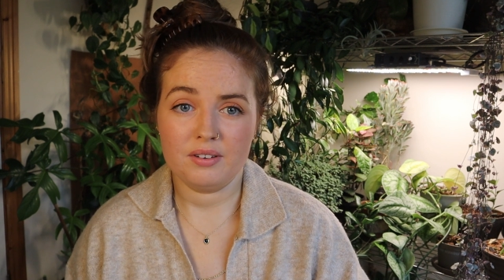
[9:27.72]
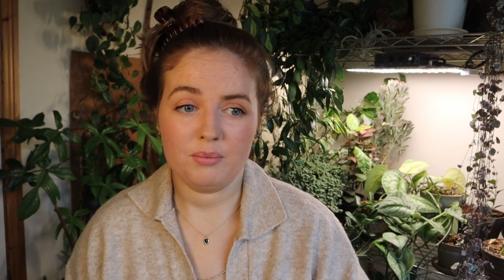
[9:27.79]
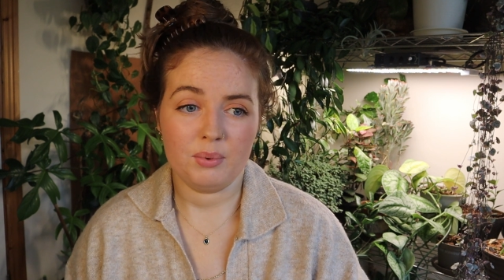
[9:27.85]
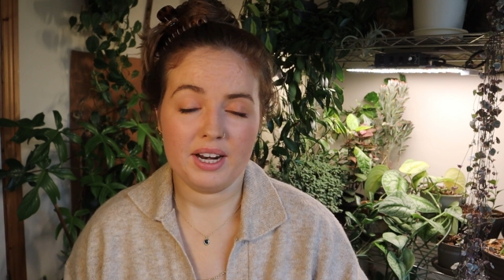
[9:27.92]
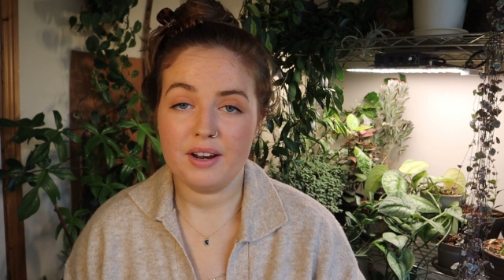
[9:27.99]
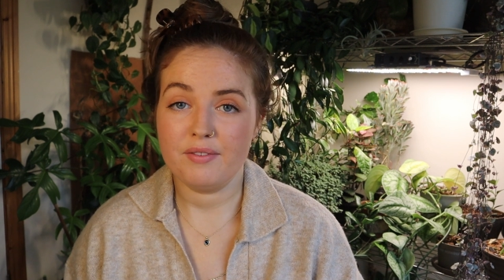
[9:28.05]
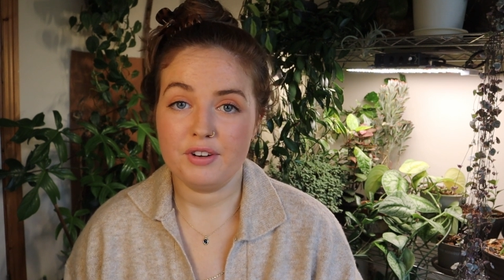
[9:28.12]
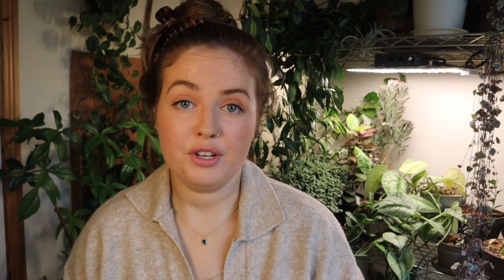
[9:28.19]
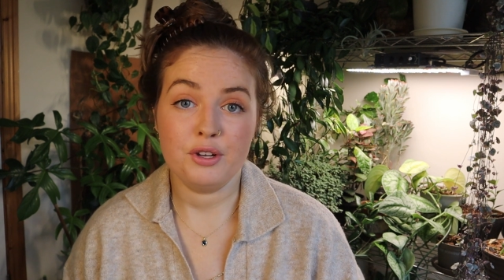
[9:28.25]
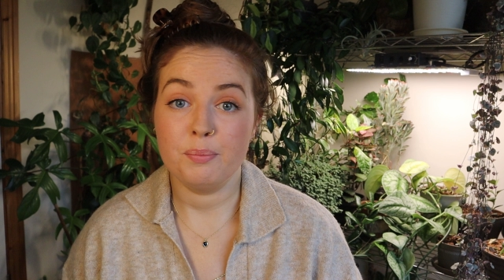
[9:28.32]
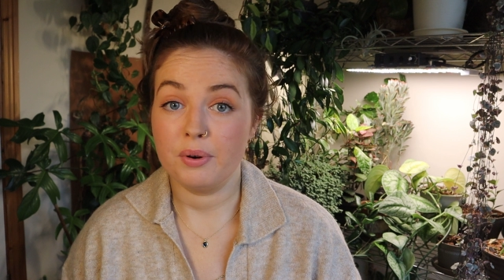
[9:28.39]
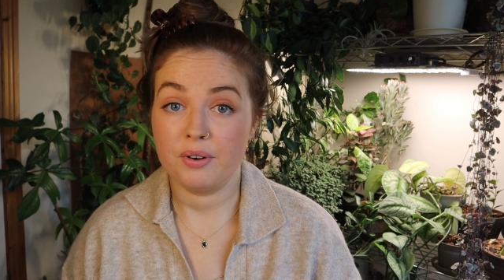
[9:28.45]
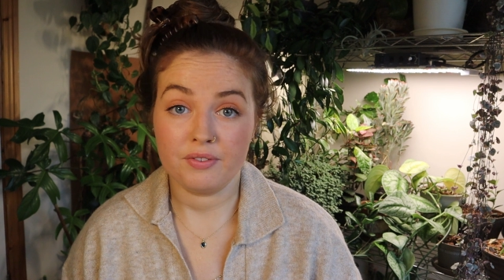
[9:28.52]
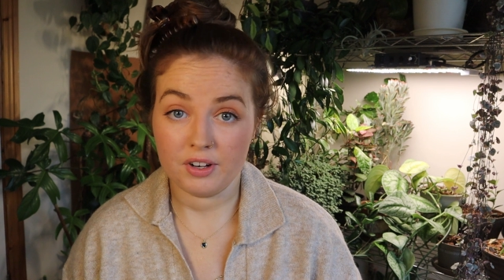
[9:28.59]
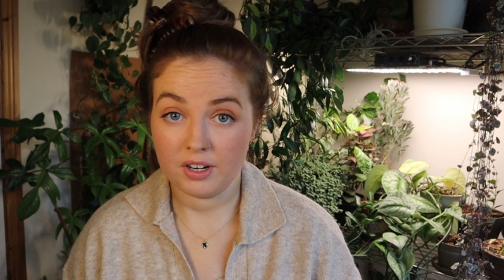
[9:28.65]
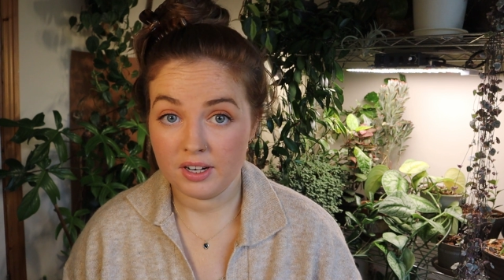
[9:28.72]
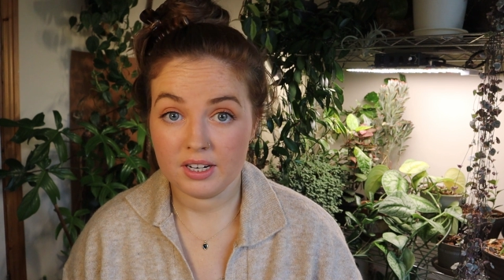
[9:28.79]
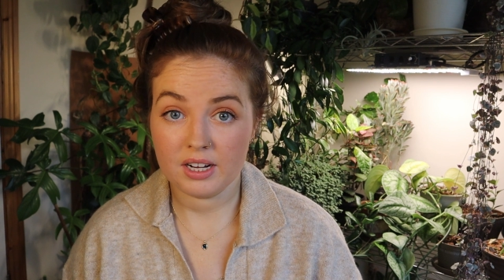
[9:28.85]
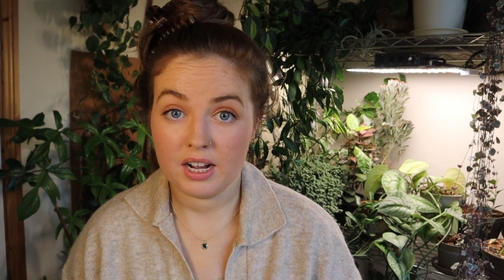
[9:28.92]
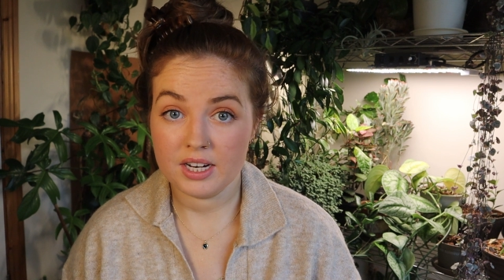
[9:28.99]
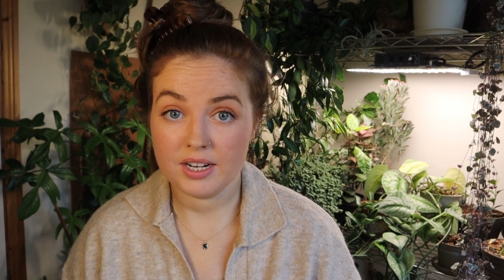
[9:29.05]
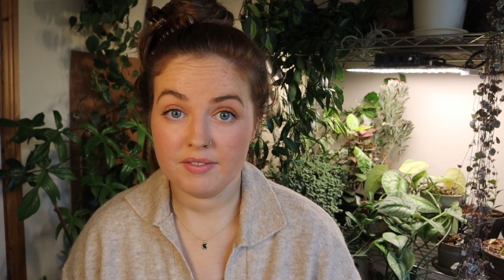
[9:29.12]
whatever you prefer
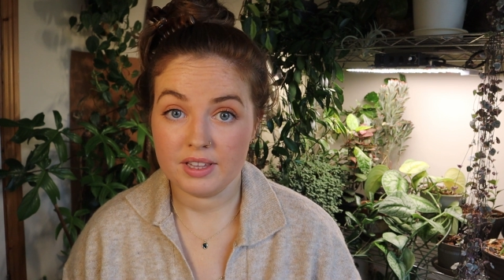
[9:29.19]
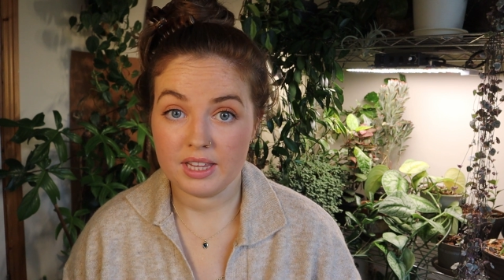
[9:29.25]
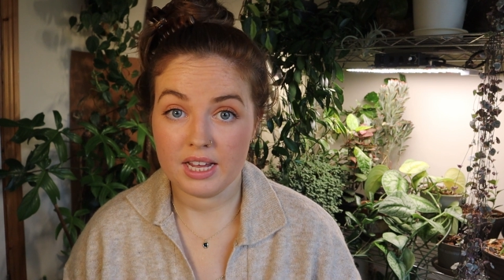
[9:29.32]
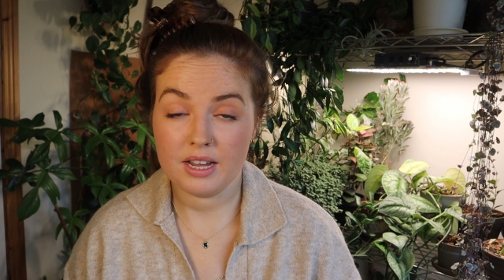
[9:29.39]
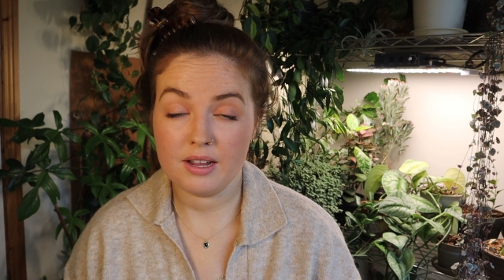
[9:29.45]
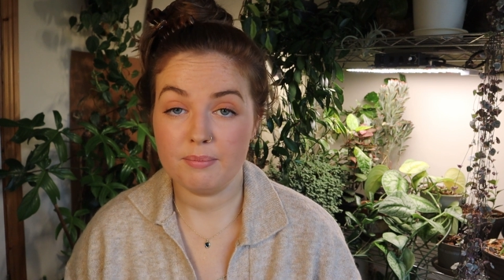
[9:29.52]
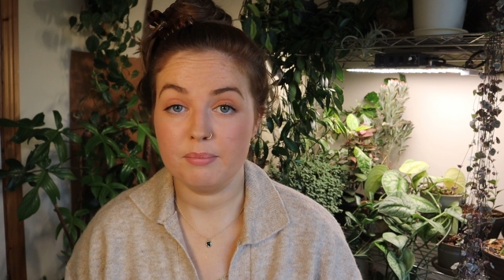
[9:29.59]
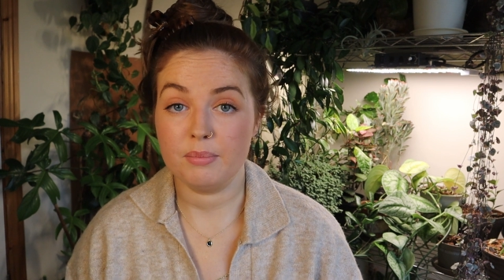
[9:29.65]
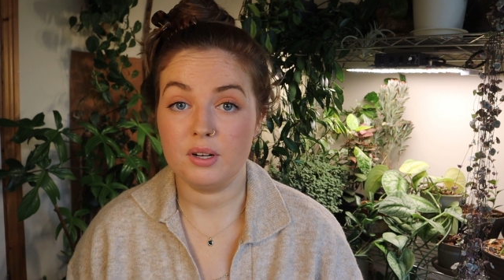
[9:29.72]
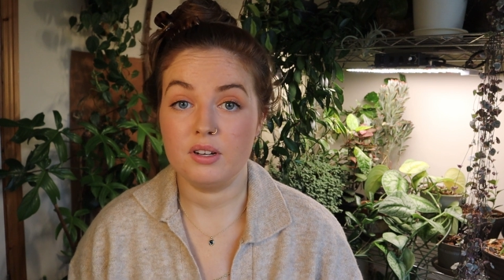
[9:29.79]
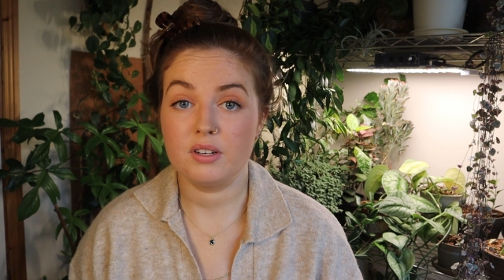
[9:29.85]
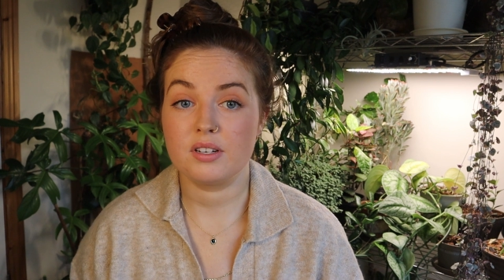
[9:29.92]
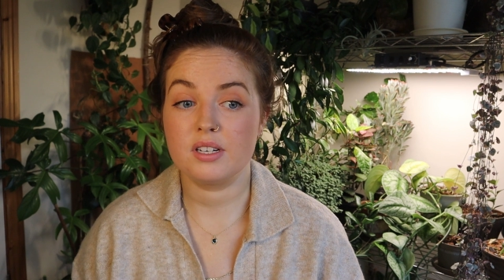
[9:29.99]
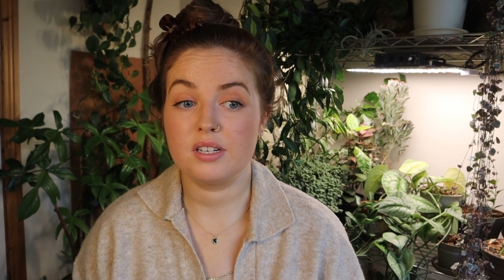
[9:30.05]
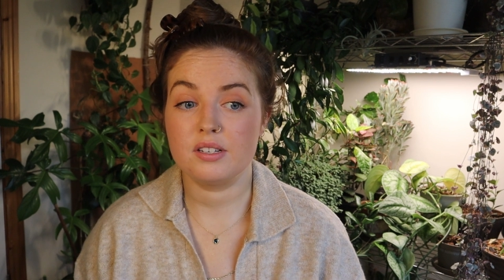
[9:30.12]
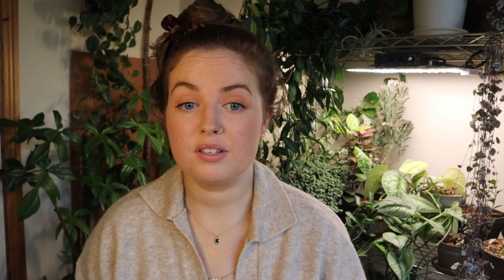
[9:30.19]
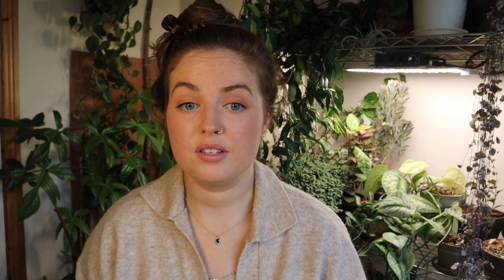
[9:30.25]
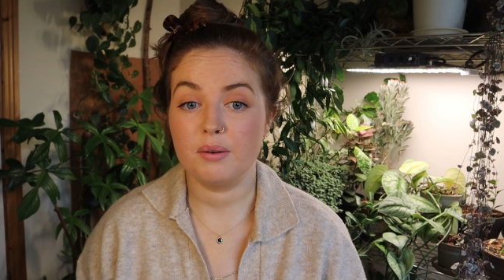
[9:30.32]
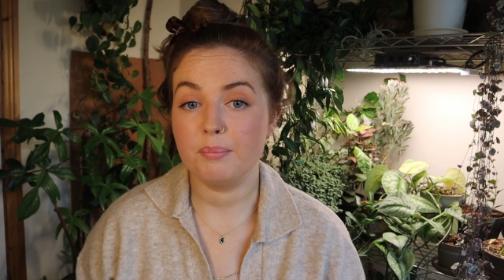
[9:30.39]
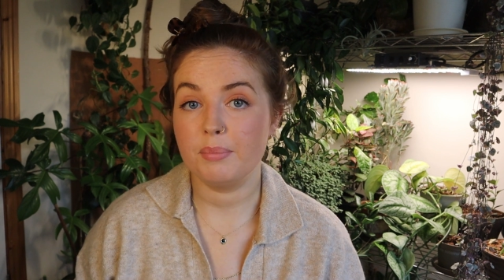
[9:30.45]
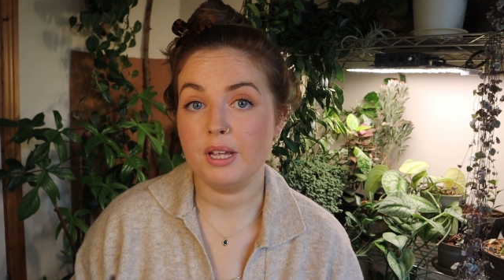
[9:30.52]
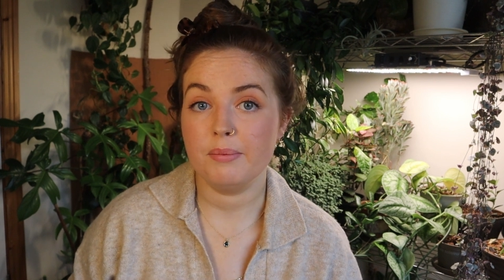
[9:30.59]
kind of a thing, but
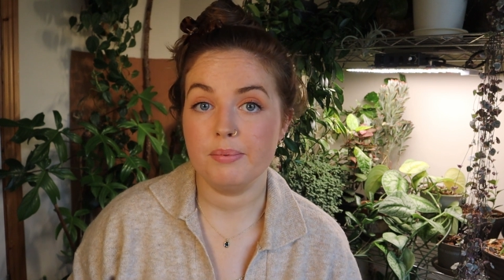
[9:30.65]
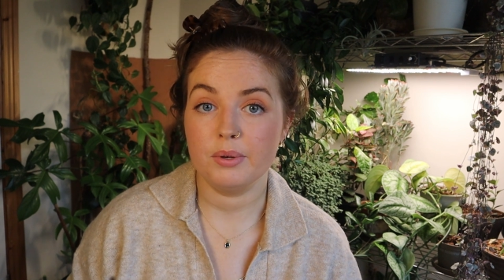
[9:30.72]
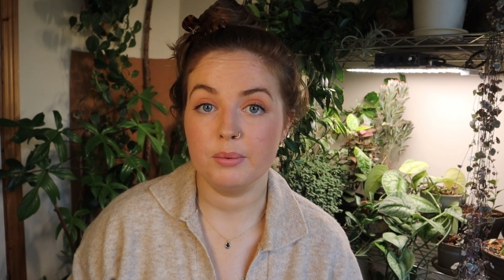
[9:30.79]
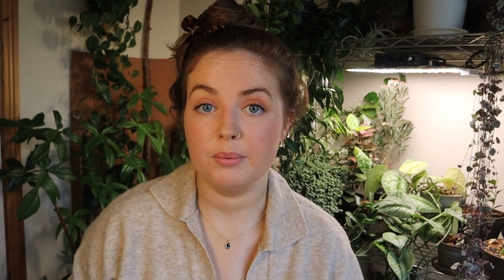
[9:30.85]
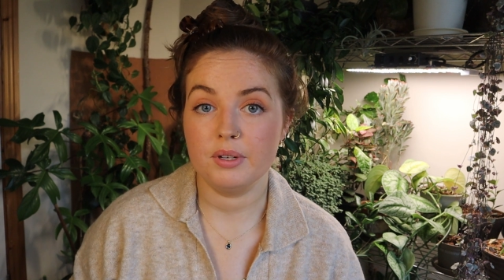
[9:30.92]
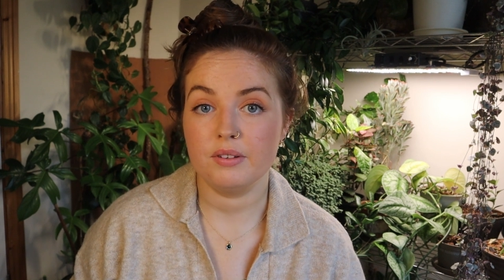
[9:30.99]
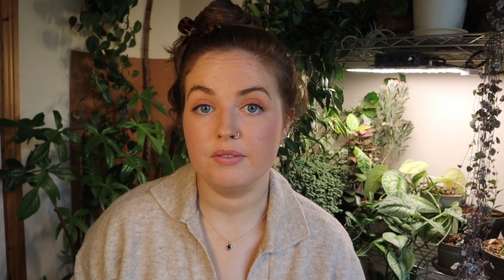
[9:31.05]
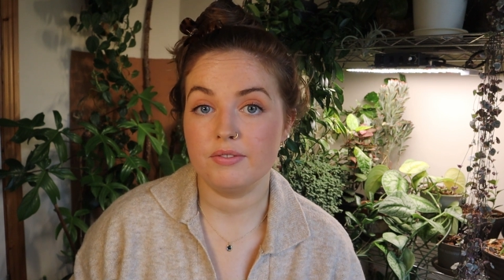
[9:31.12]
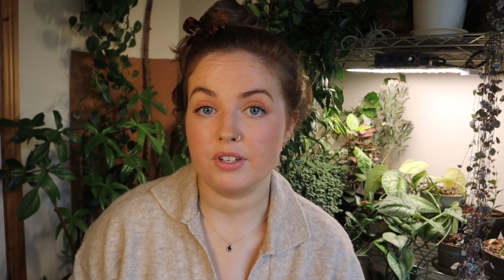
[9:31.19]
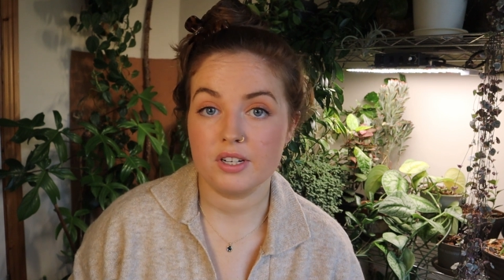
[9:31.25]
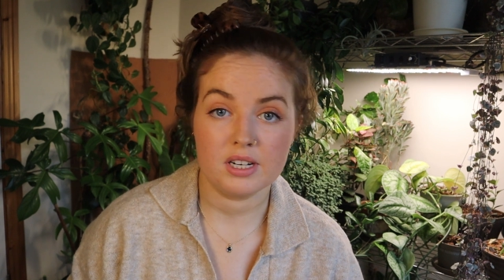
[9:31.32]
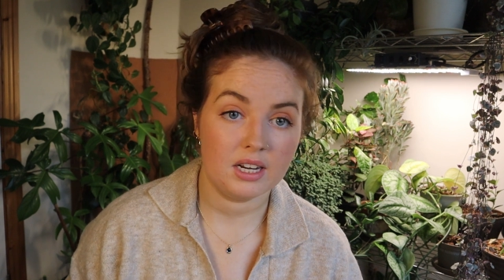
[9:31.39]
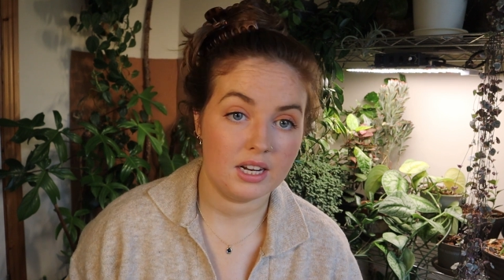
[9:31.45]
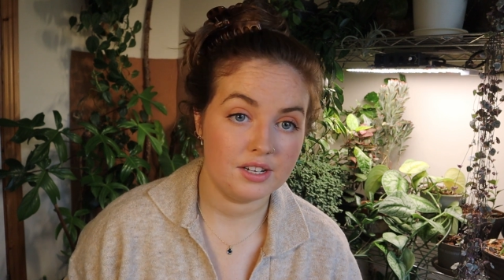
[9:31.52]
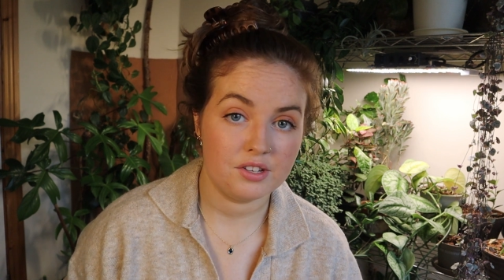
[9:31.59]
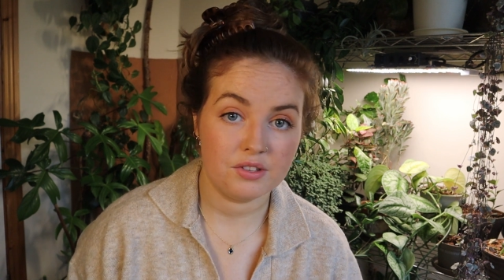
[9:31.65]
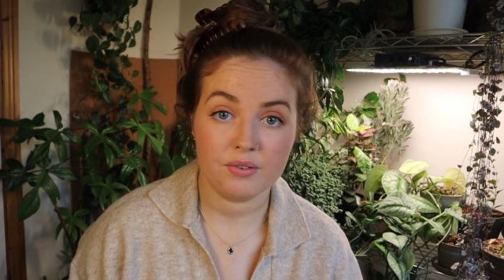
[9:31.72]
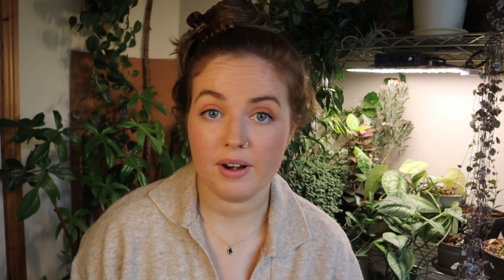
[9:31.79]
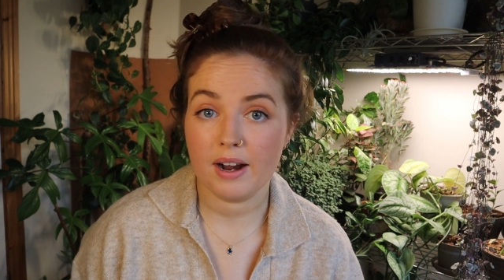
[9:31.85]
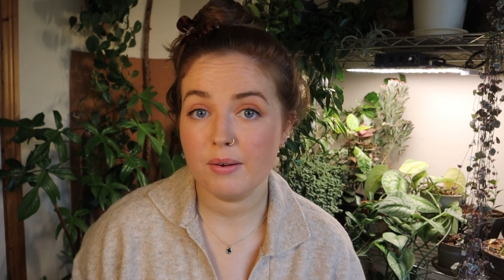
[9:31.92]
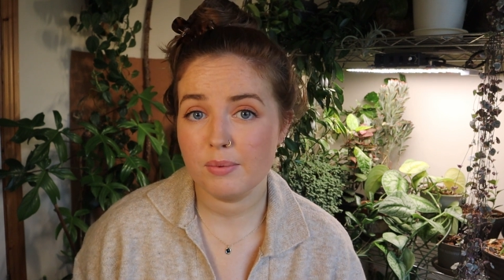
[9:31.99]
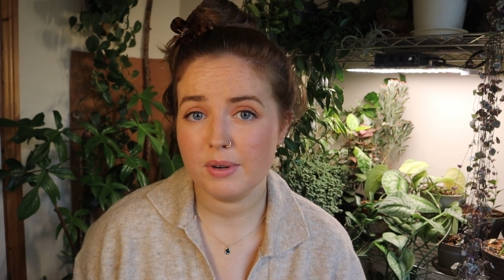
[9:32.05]
some people will fertilize
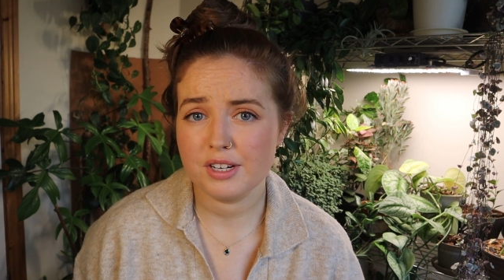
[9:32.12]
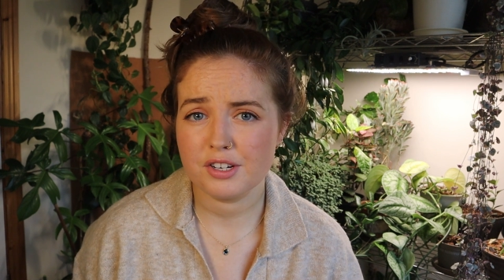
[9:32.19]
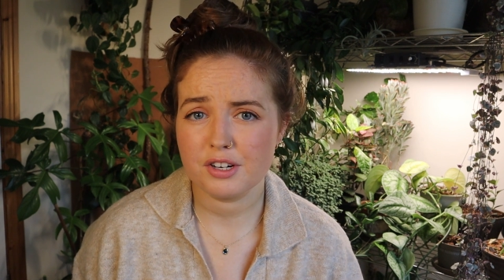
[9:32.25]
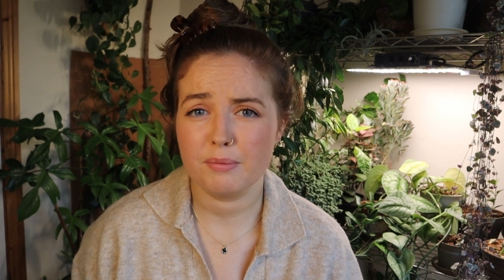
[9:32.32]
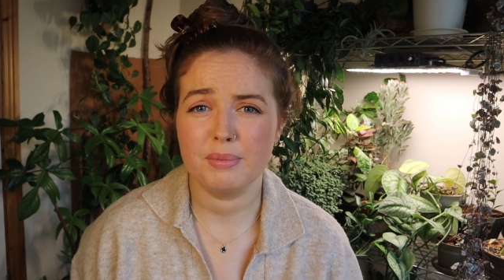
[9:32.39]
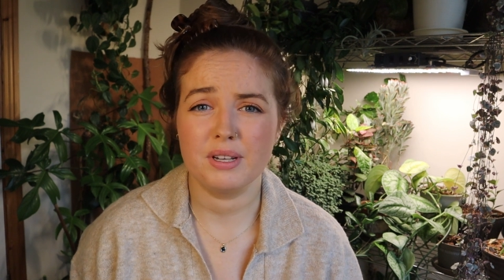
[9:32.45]
throughout winter,